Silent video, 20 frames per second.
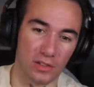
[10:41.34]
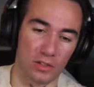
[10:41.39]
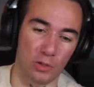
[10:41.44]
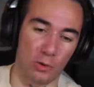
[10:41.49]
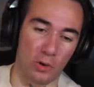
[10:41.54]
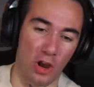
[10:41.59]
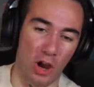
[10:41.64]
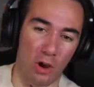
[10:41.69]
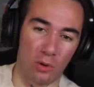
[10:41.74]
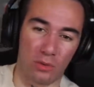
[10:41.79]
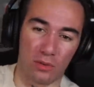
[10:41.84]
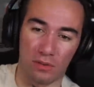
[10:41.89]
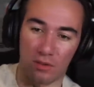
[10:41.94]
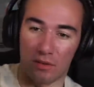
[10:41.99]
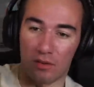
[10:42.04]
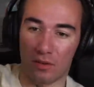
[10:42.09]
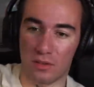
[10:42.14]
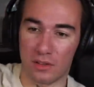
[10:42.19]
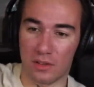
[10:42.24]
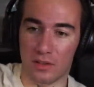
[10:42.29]
you know?
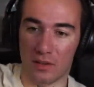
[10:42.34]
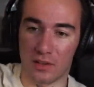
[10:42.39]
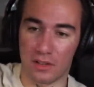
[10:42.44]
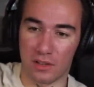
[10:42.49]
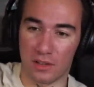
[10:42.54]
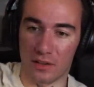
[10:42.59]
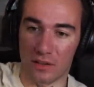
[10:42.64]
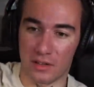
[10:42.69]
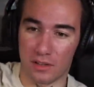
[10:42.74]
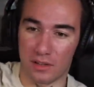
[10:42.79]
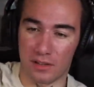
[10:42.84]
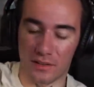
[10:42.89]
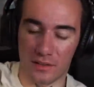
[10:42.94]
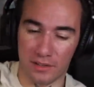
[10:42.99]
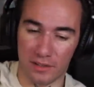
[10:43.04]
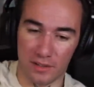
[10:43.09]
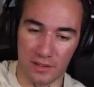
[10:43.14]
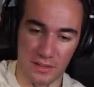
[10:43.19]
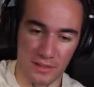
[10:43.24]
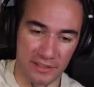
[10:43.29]

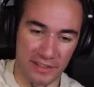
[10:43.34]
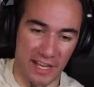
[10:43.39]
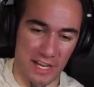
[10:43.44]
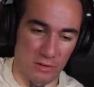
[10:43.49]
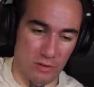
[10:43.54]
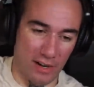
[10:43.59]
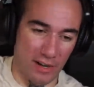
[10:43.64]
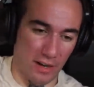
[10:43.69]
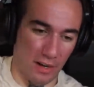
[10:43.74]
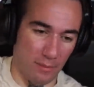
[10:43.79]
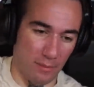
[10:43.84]
Get rid of